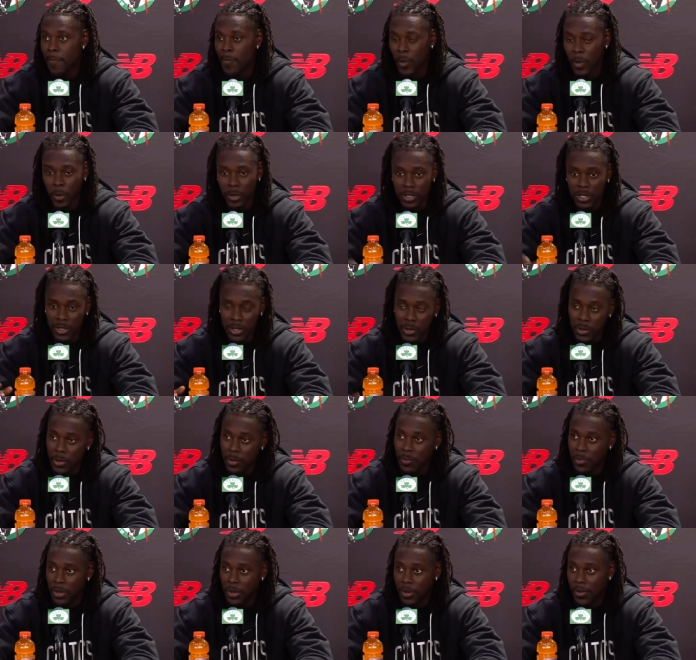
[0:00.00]
and what to do
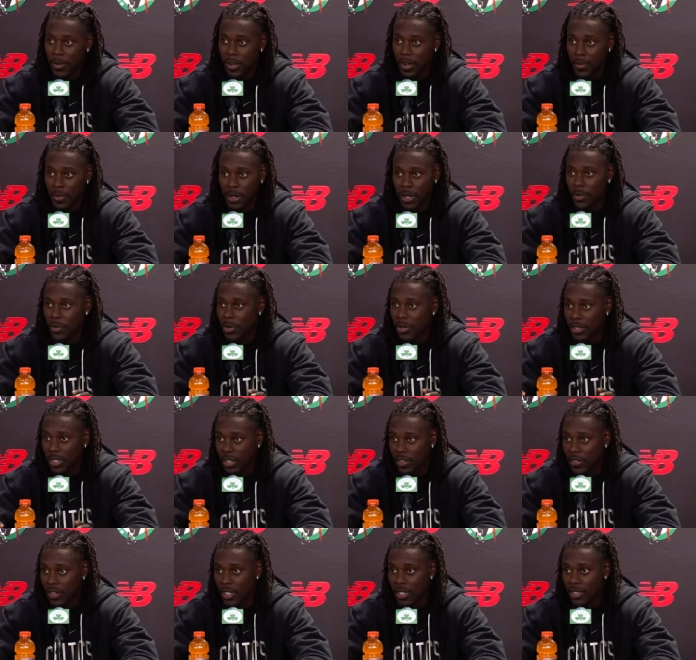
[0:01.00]
on pick, uh, pick and roll
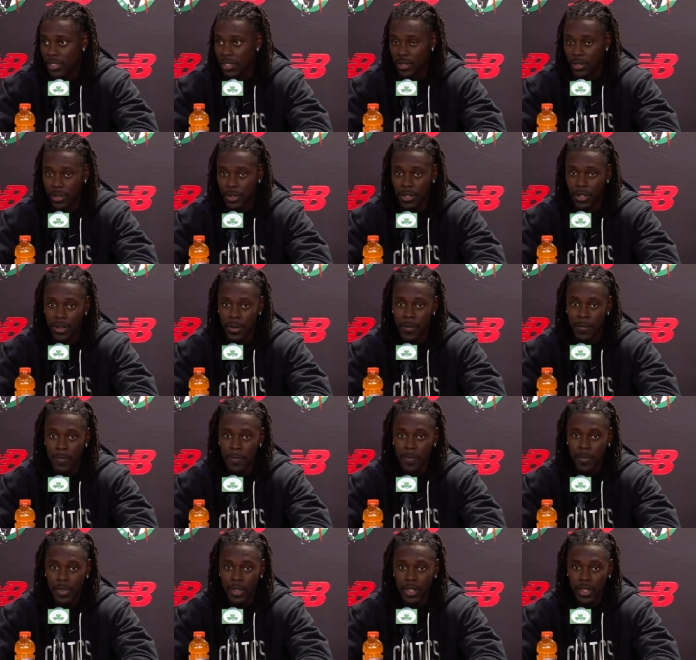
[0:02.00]
defense or
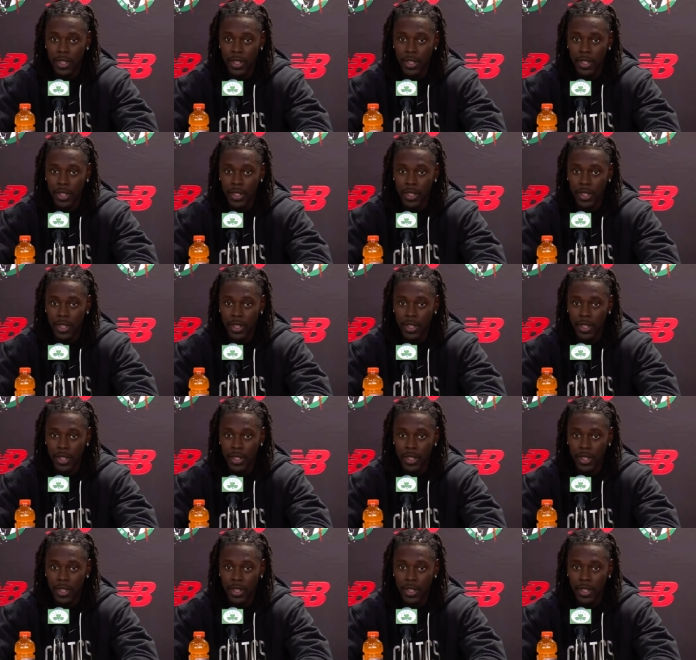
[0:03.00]
uh,